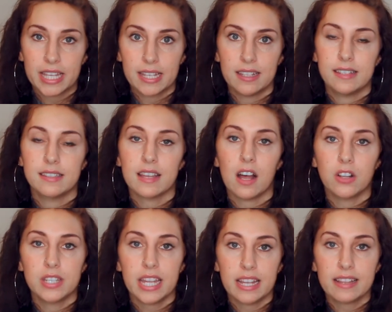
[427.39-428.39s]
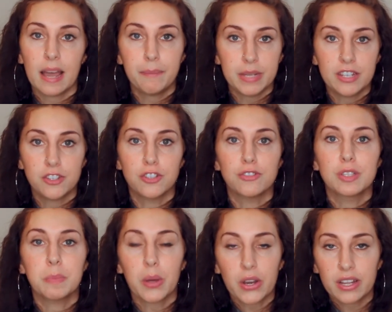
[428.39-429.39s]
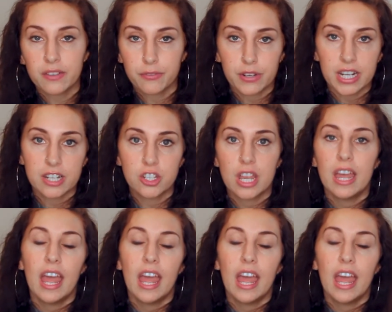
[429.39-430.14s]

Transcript: is I'll take that beet juice, put it in the fridge,